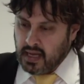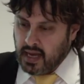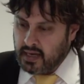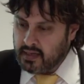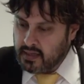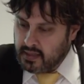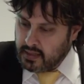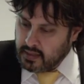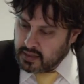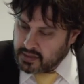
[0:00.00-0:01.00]
And
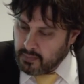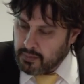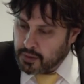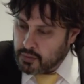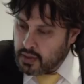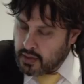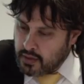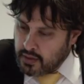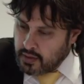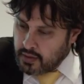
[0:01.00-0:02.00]
the W
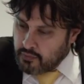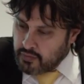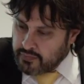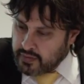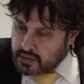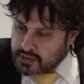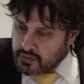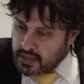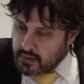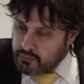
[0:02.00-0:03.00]
refers
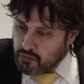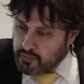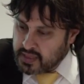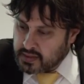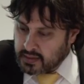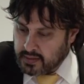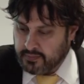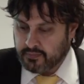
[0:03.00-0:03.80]
to that root beta.